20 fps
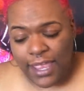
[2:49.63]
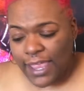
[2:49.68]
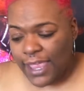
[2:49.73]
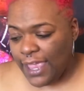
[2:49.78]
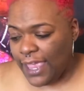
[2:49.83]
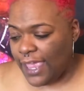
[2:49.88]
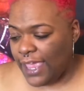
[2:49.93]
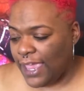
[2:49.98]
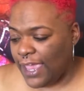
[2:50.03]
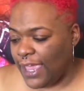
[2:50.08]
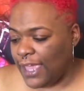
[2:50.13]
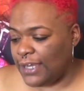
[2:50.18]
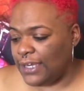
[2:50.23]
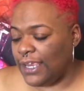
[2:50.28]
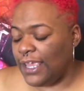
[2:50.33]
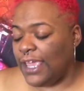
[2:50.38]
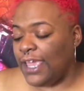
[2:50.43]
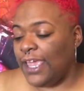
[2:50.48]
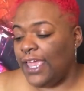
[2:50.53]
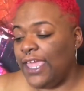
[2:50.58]

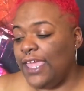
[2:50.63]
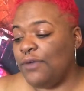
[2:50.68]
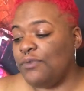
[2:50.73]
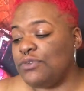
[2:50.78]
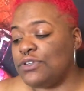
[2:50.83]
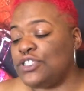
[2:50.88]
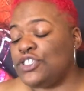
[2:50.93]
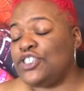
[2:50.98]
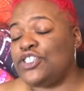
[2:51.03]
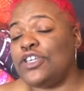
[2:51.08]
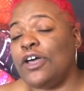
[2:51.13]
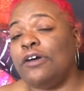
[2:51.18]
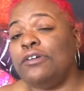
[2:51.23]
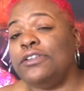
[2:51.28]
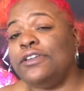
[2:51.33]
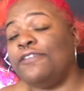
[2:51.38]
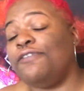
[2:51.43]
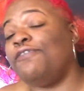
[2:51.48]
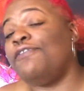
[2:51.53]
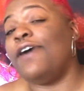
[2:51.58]
And he was so
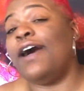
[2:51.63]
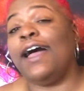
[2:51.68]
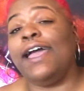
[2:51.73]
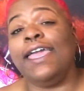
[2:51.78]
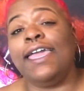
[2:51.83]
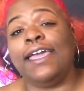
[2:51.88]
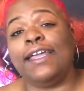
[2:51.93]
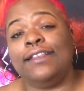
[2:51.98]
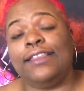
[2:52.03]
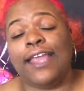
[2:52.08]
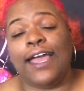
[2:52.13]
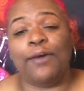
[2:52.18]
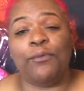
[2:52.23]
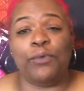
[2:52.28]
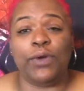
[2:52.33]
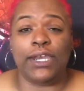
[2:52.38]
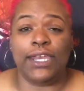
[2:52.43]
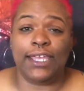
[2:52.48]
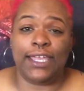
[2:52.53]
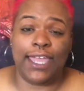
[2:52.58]
defiant that
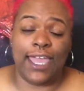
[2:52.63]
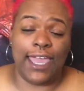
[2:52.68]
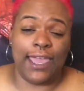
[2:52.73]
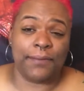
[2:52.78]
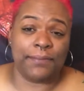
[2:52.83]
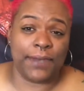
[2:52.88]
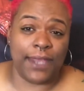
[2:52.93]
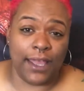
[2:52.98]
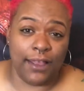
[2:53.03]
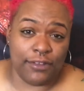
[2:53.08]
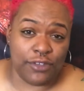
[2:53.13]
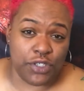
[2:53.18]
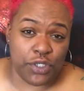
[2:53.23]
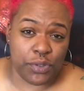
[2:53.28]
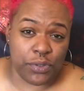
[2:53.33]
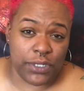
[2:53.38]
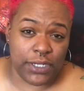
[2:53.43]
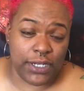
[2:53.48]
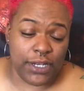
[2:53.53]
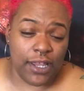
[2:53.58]
when it came down
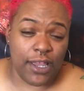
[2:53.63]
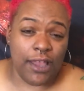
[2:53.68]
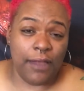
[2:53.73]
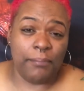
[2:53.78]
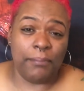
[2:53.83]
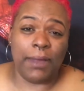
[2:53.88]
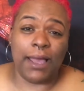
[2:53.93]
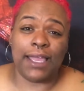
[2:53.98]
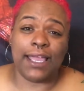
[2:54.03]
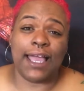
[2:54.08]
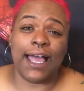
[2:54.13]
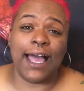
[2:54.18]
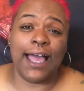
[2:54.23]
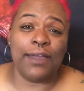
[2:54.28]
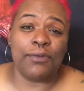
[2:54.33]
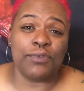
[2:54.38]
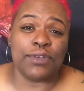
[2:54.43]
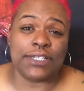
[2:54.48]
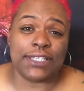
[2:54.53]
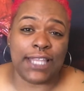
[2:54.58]
to it, my guy
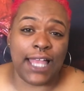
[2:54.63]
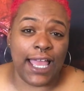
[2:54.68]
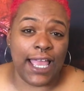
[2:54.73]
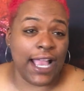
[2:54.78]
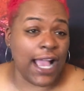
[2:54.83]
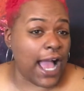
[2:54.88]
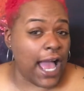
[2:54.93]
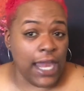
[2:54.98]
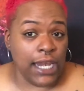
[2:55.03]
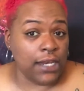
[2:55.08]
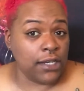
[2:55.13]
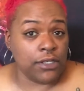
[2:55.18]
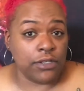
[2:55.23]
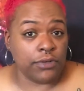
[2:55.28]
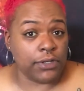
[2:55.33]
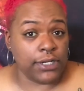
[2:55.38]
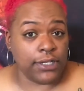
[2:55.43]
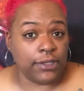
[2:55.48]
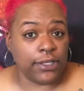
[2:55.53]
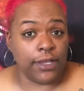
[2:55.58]
was like, I didn't do
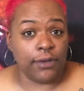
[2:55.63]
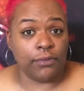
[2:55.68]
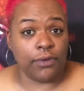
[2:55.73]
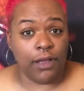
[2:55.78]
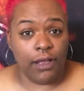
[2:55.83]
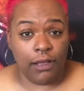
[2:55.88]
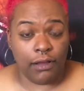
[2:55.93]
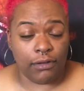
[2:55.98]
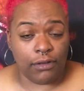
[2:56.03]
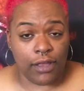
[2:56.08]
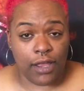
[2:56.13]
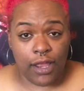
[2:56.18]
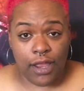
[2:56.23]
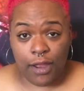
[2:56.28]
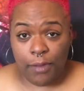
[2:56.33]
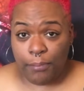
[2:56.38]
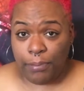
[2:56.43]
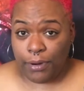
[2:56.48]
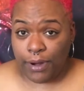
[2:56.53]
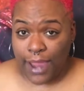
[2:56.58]
anything wrong.
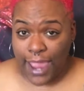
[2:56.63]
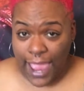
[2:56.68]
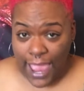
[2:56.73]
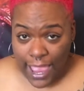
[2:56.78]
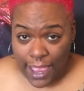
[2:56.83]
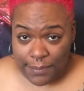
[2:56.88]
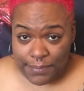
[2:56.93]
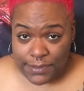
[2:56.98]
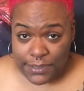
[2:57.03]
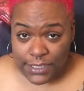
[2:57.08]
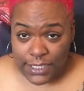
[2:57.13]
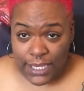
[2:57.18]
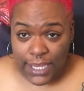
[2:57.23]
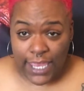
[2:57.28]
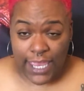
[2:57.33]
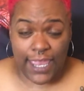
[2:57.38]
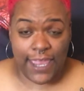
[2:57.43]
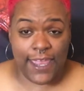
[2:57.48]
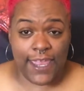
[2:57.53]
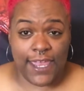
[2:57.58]
Perhaps
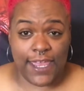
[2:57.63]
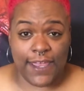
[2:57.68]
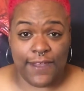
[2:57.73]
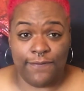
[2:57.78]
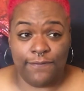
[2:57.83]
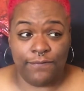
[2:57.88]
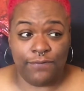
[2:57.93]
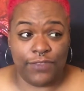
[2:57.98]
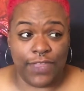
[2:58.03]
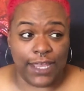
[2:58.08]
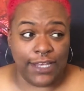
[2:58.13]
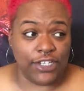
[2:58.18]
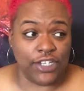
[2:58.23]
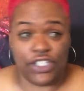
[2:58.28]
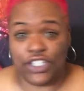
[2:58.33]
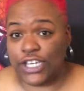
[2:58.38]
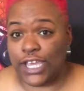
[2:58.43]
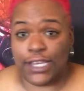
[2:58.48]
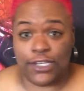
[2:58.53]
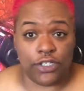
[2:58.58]
if they
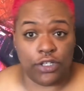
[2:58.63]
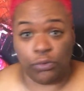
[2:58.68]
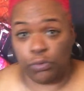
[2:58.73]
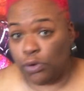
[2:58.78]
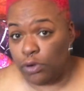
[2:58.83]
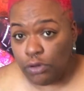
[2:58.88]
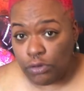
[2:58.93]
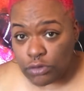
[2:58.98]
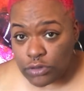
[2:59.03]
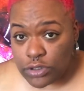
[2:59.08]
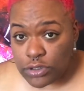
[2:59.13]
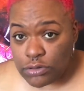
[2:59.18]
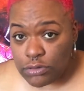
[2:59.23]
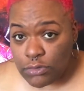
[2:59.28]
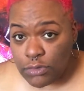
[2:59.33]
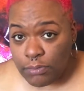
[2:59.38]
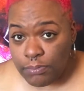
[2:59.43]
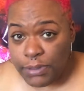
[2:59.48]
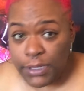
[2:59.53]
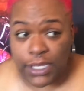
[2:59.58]
should change the rules
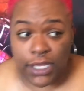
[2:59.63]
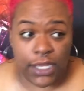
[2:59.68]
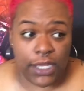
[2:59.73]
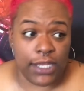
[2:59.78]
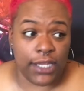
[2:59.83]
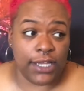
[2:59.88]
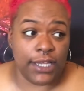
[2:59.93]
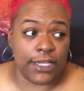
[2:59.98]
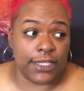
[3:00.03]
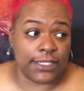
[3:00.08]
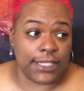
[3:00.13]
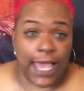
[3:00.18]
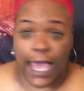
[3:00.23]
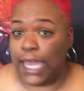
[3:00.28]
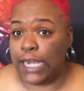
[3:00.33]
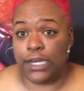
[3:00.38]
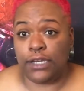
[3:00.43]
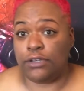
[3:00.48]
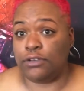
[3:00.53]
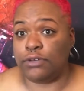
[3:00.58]
because
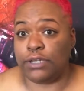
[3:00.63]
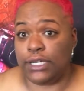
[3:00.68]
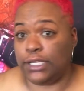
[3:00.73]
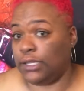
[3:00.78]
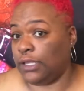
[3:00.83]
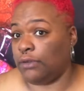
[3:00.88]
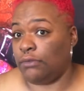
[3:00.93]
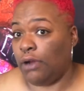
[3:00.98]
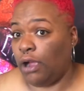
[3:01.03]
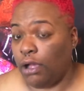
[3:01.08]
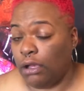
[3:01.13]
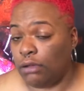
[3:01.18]
I didn't do anything wrong.